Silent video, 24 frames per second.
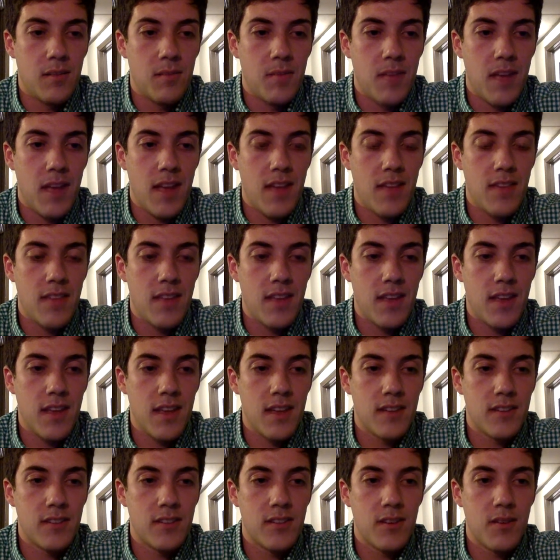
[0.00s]
And
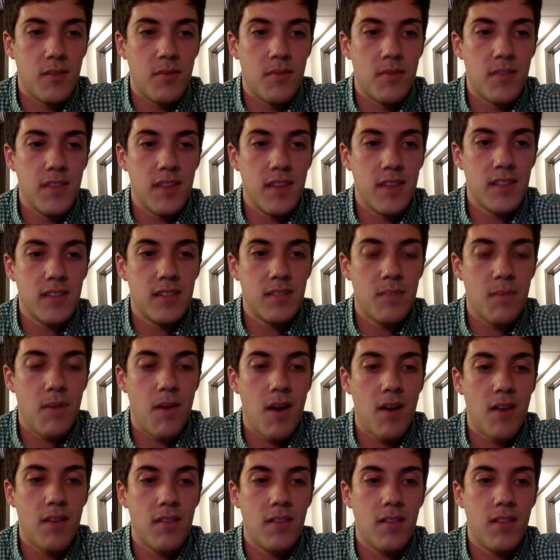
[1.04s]
then so this
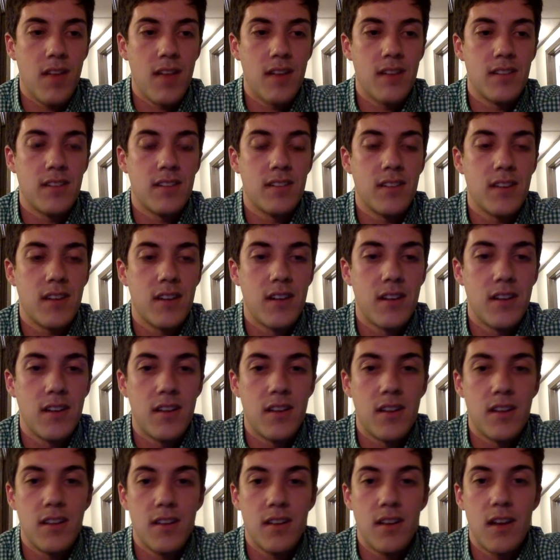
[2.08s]
part of the lesson is going
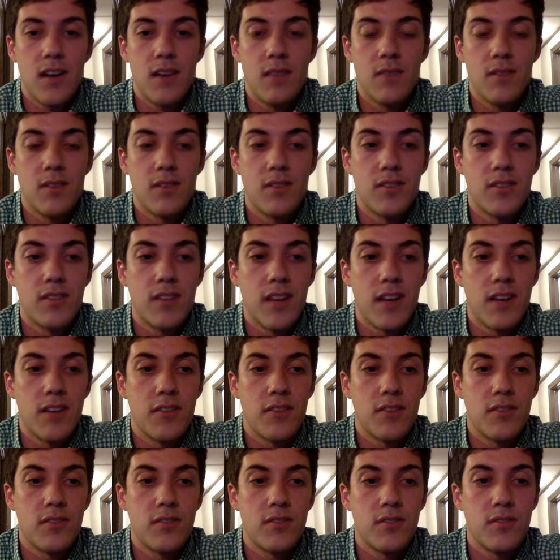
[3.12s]
to cover
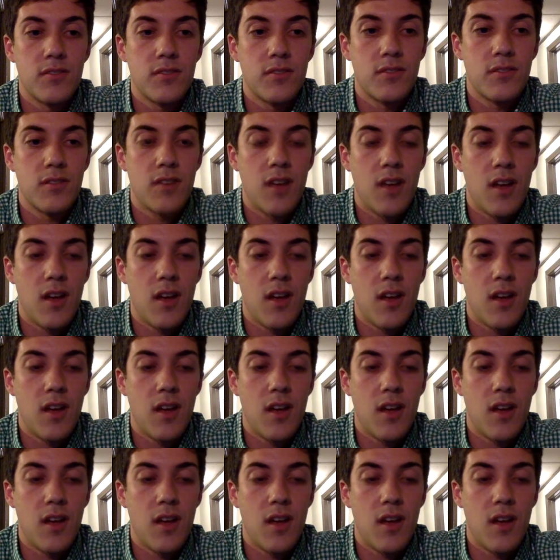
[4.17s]
standards,